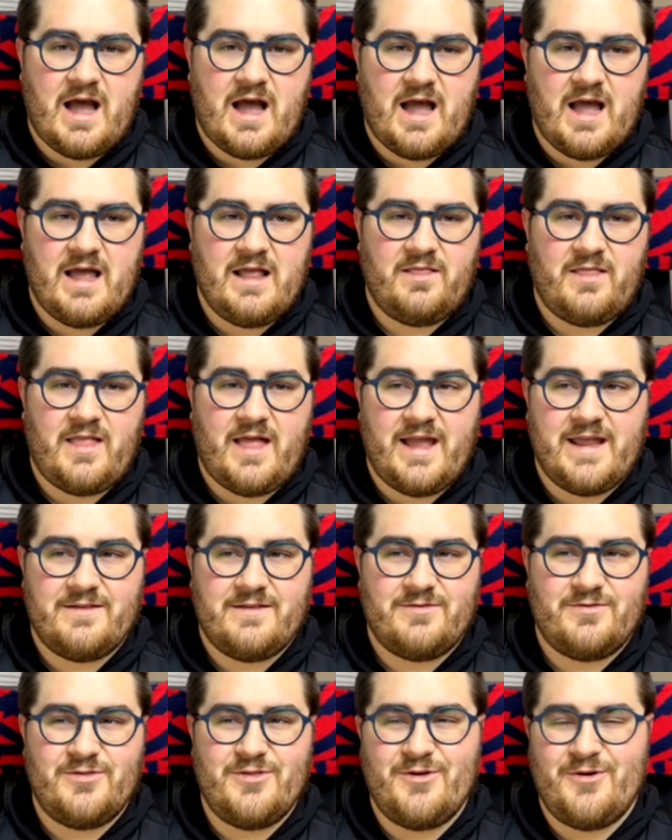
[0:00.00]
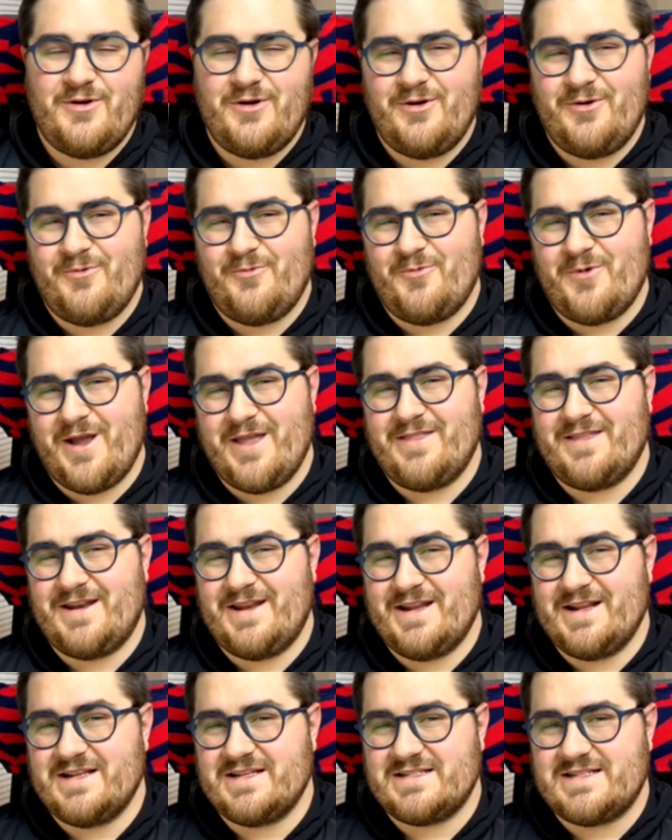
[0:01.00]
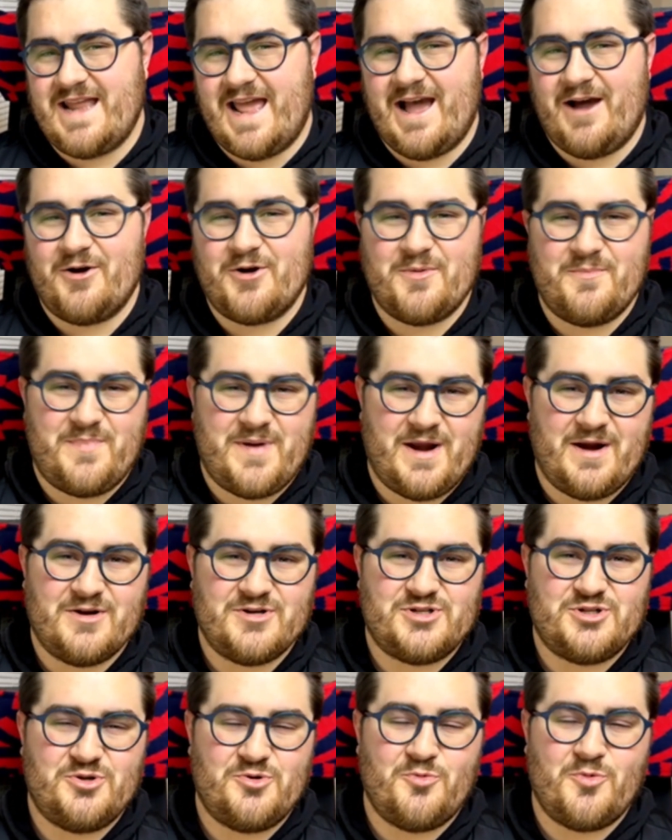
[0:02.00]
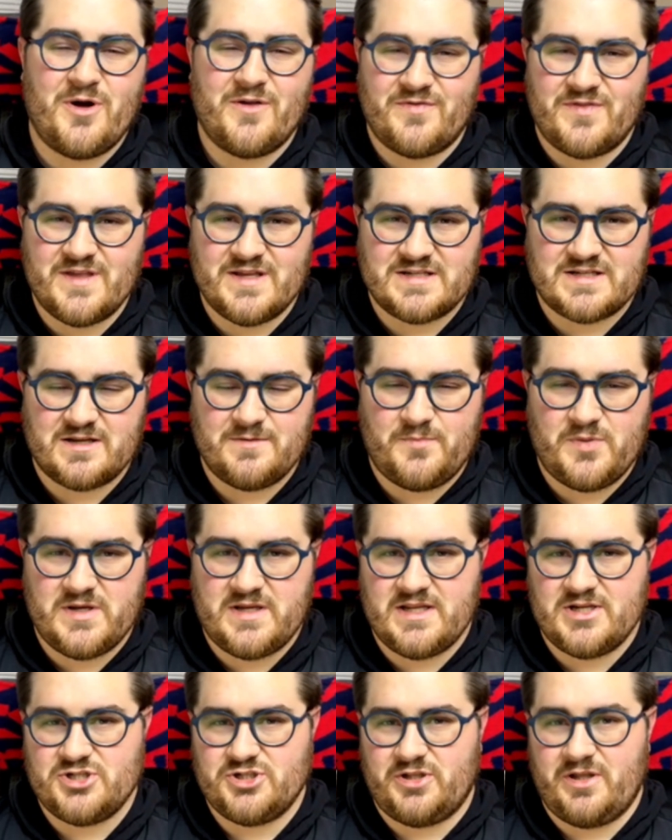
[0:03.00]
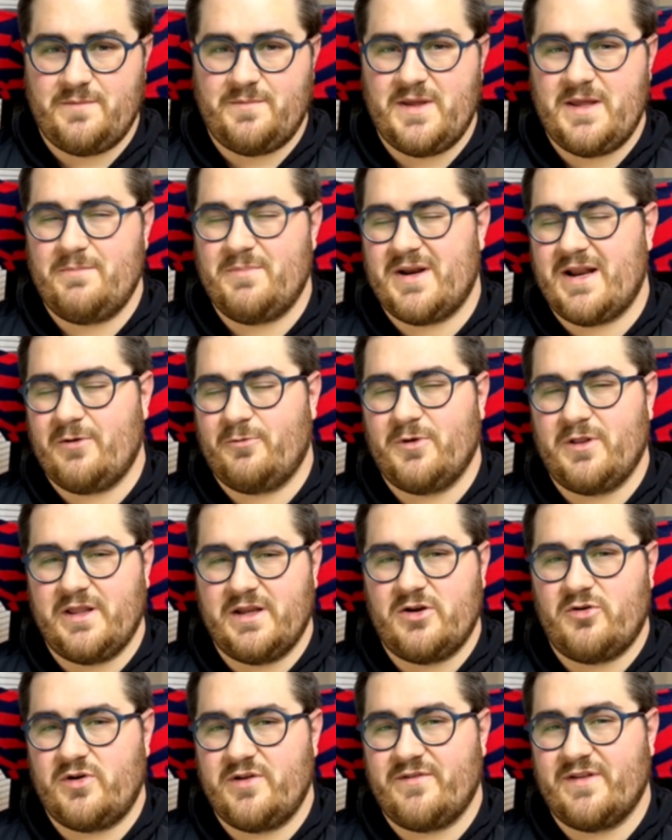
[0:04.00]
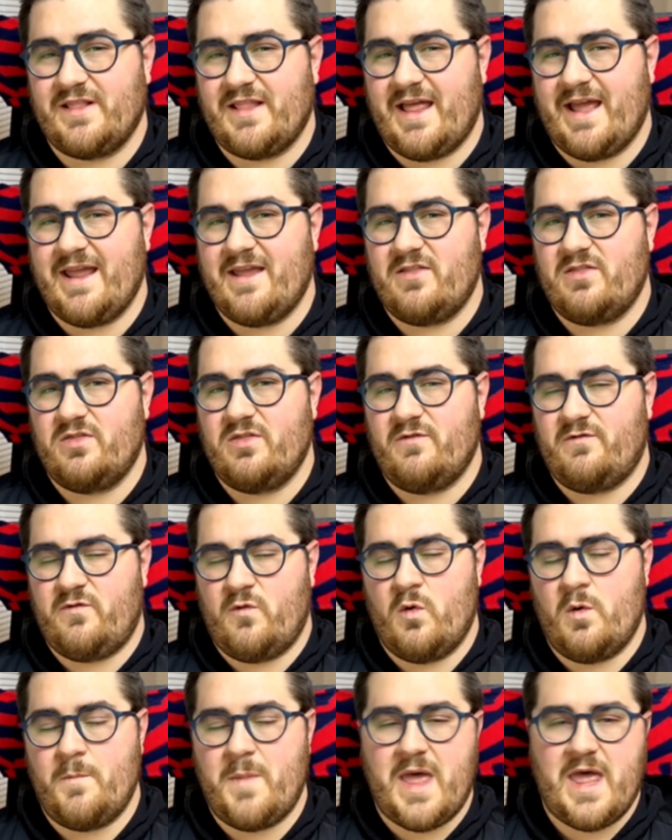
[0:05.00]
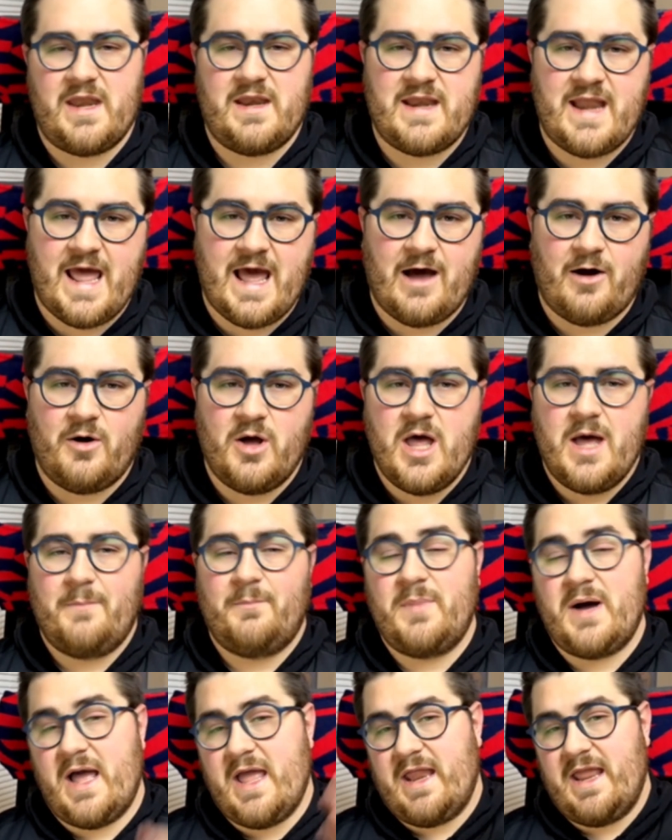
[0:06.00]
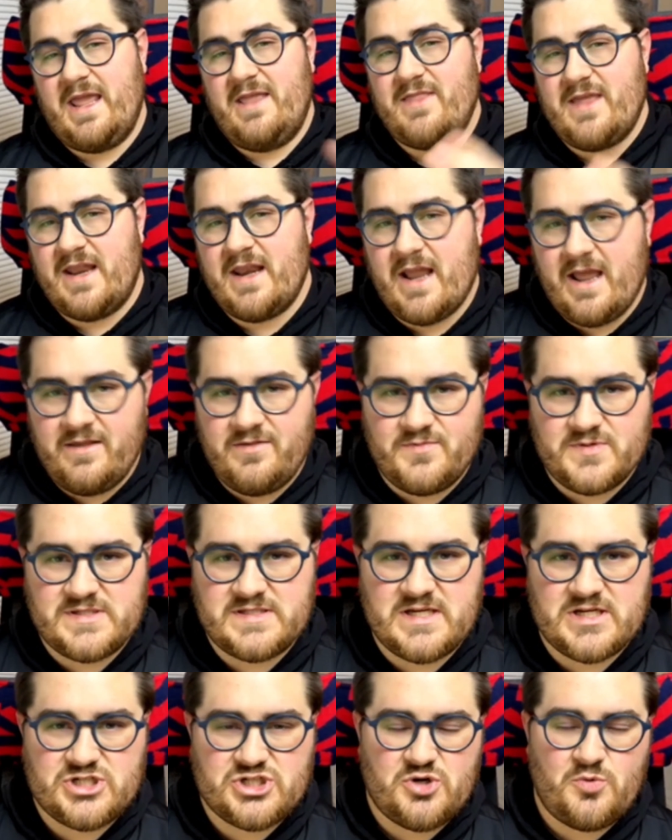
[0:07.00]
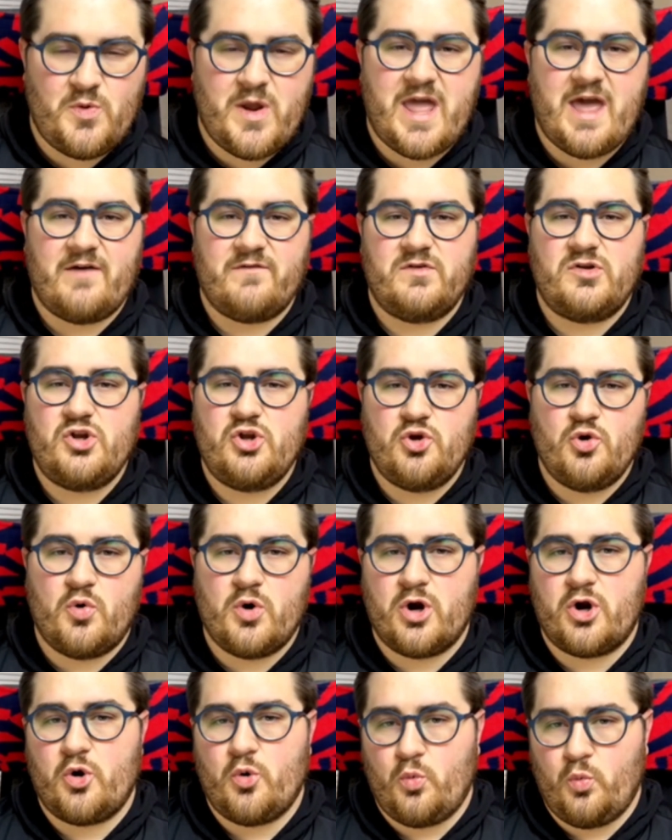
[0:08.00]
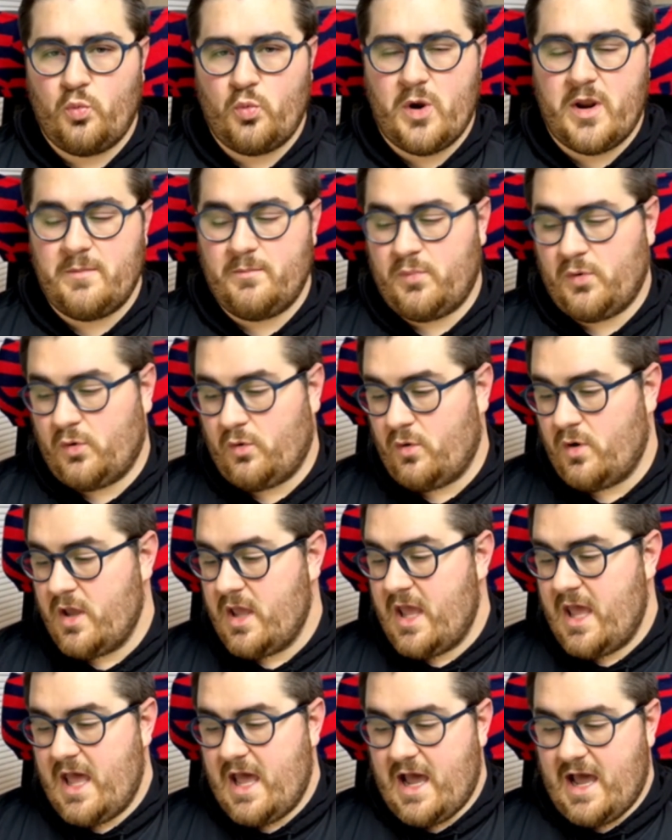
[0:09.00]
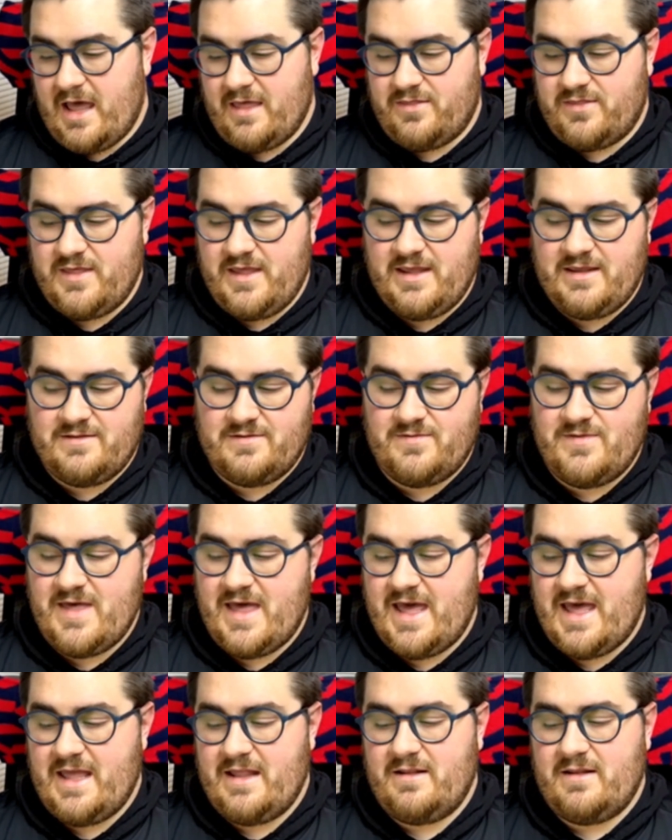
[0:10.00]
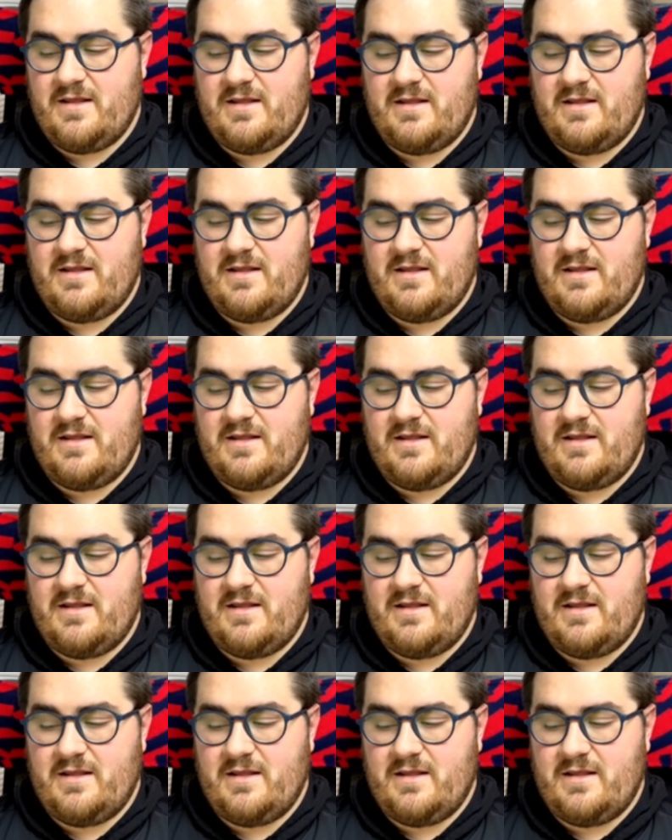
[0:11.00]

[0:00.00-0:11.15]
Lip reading: like the way that it is now compared to what this could potentially be, but I really don't even like the format now. But in that 9th position, we have New York Red Bull. I think that